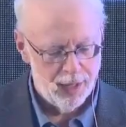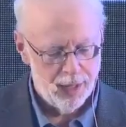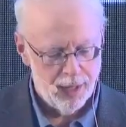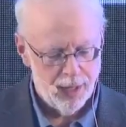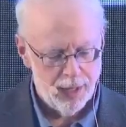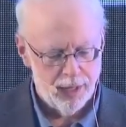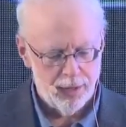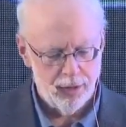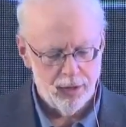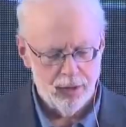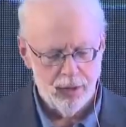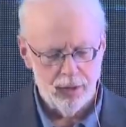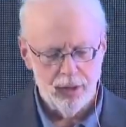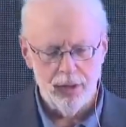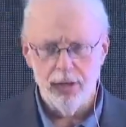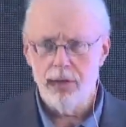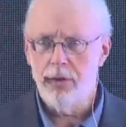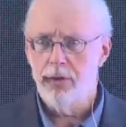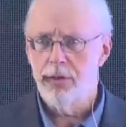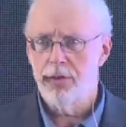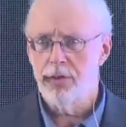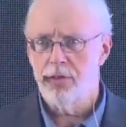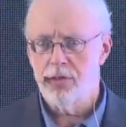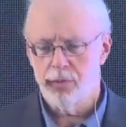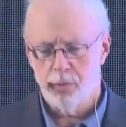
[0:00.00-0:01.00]
Uh,
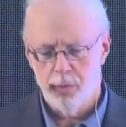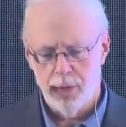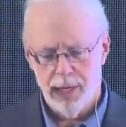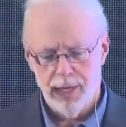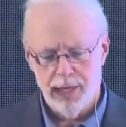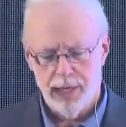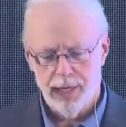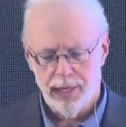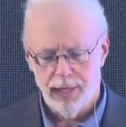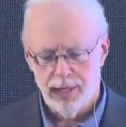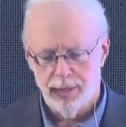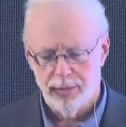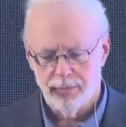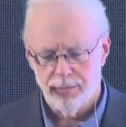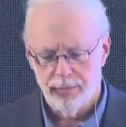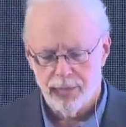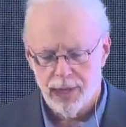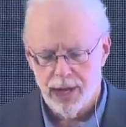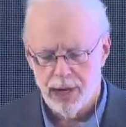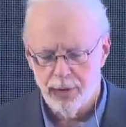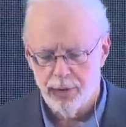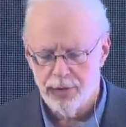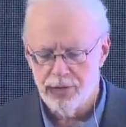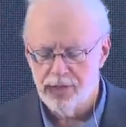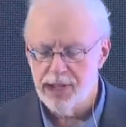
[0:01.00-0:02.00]
earlier this week,
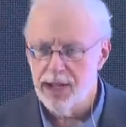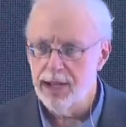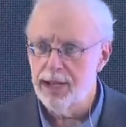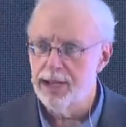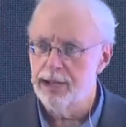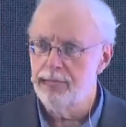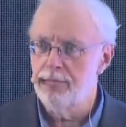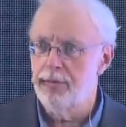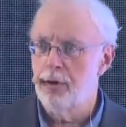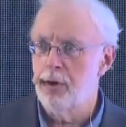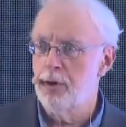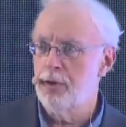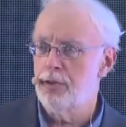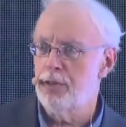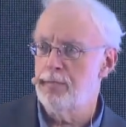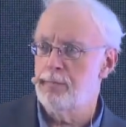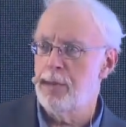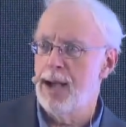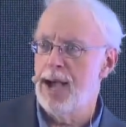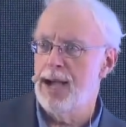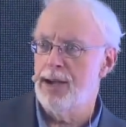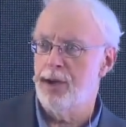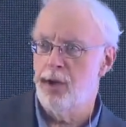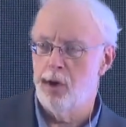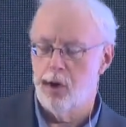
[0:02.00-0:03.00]
I was telling folks
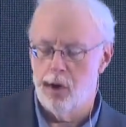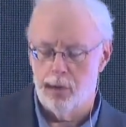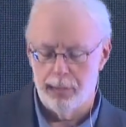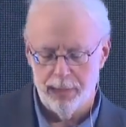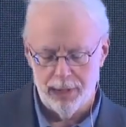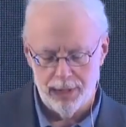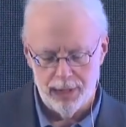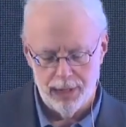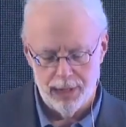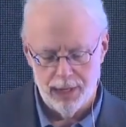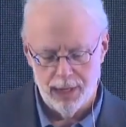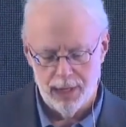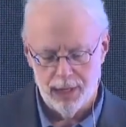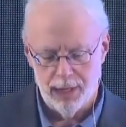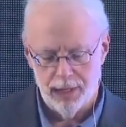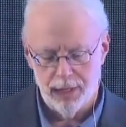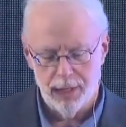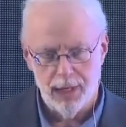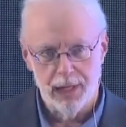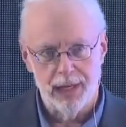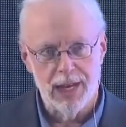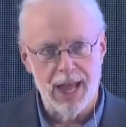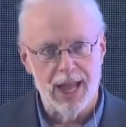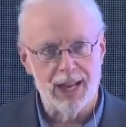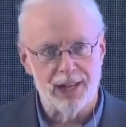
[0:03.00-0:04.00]
back home in, uh,
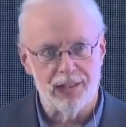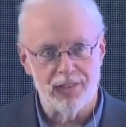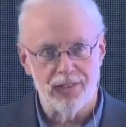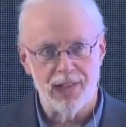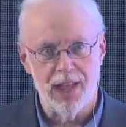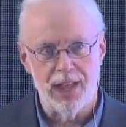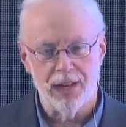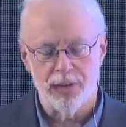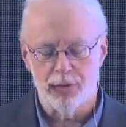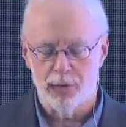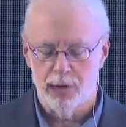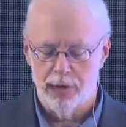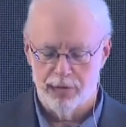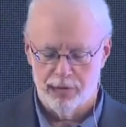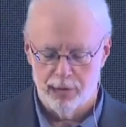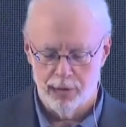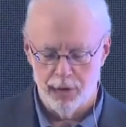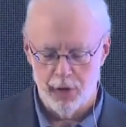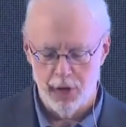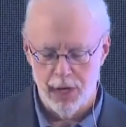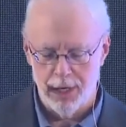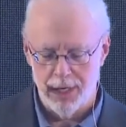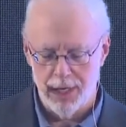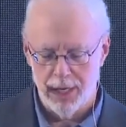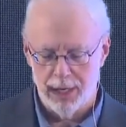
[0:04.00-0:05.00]
in Alexandria,
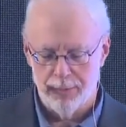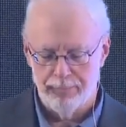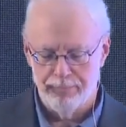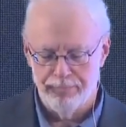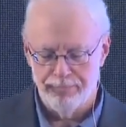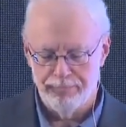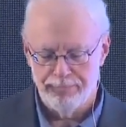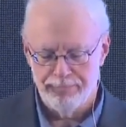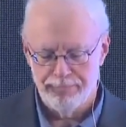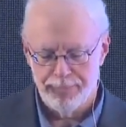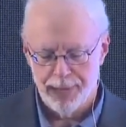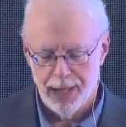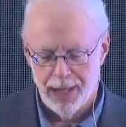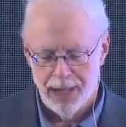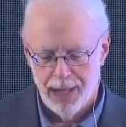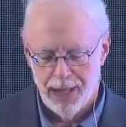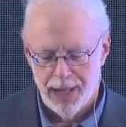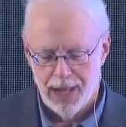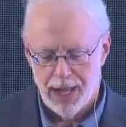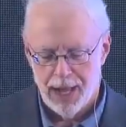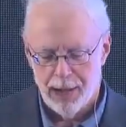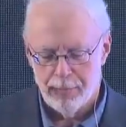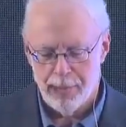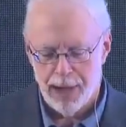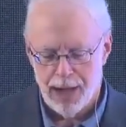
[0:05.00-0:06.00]
Virginia,
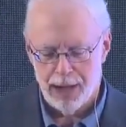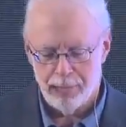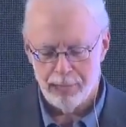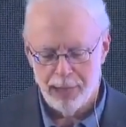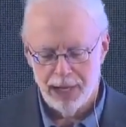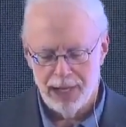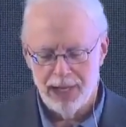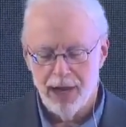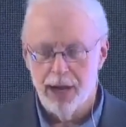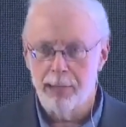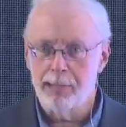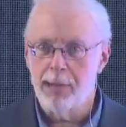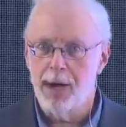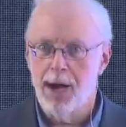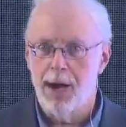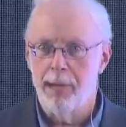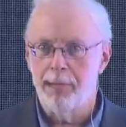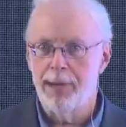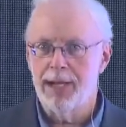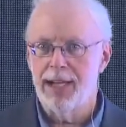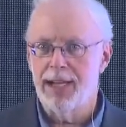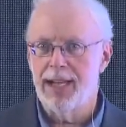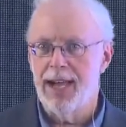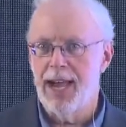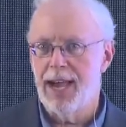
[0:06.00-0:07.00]
about my
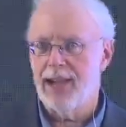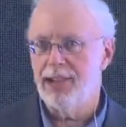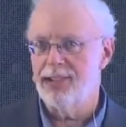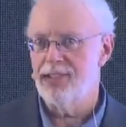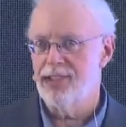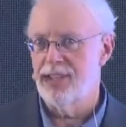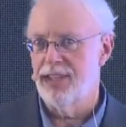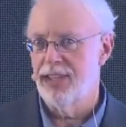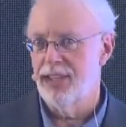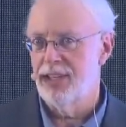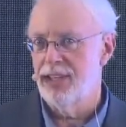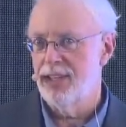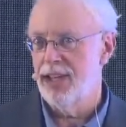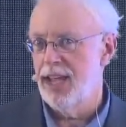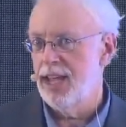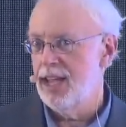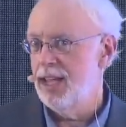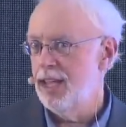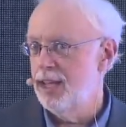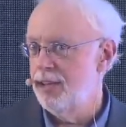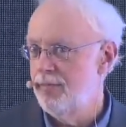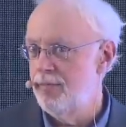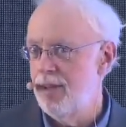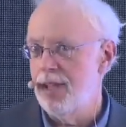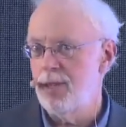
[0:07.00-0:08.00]
upcoming excellent
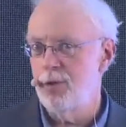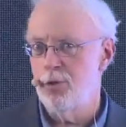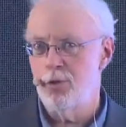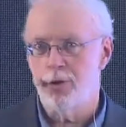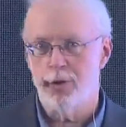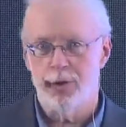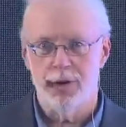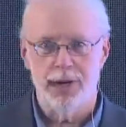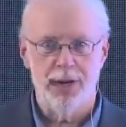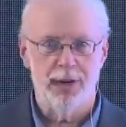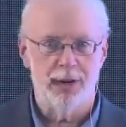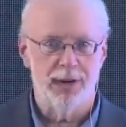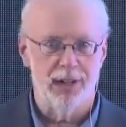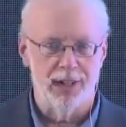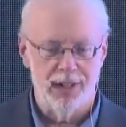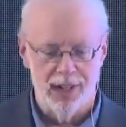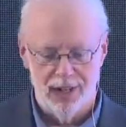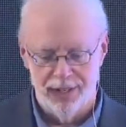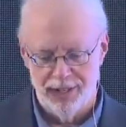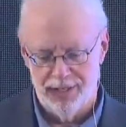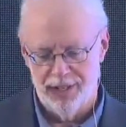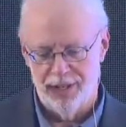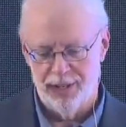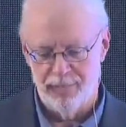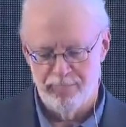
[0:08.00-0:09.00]
adventure here to
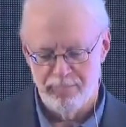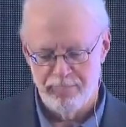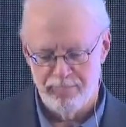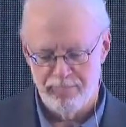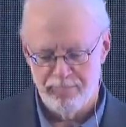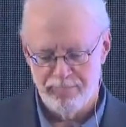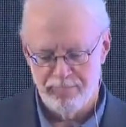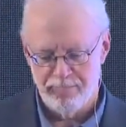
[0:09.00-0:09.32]
London.